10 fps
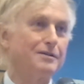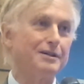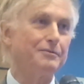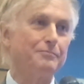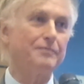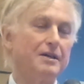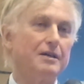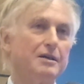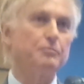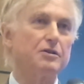Um,
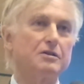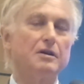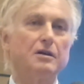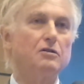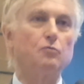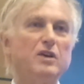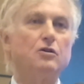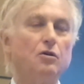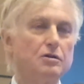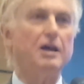but you know, we
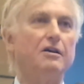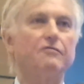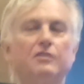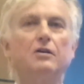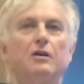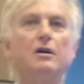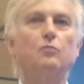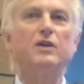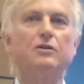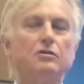could have,
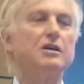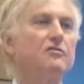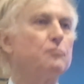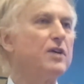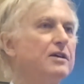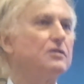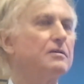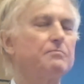we could have bred